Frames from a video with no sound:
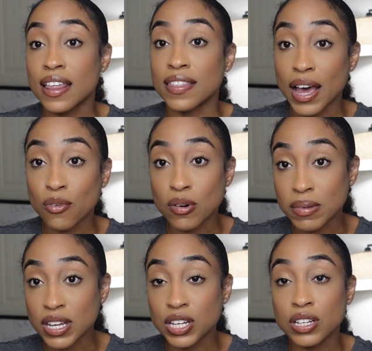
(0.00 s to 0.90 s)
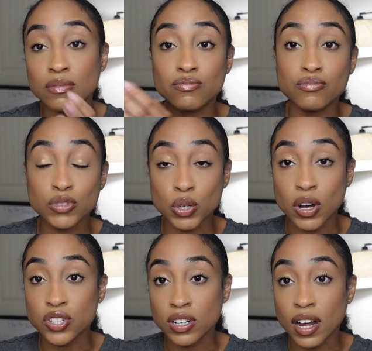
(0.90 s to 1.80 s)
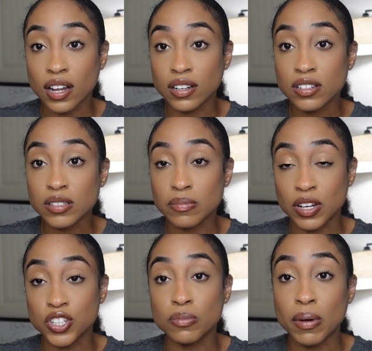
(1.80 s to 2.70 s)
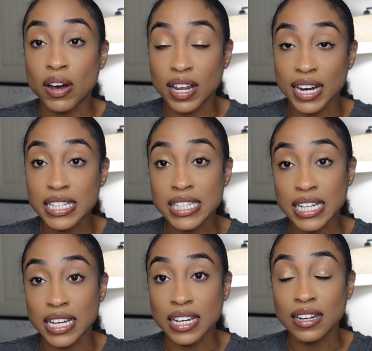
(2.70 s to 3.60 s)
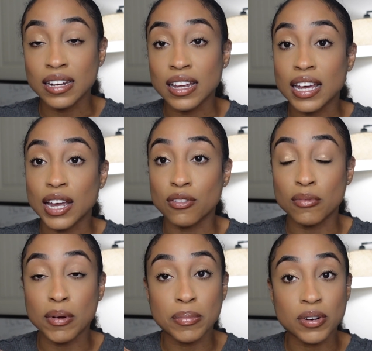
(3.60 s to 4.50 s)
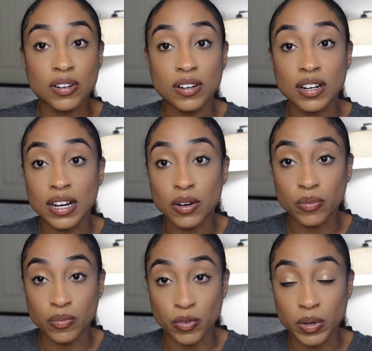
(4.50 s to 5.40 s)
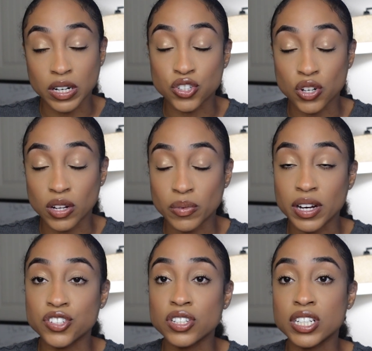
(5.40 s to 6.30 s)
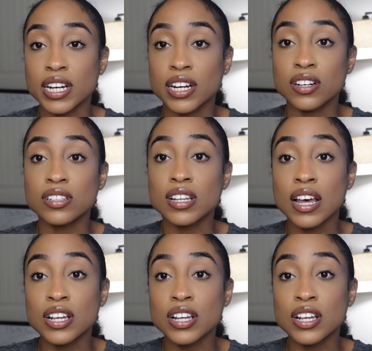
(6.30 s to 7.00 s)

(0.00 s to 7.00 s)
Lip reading: that would be $200 because you bought in at 10, and remember, we're controlling 100 shares.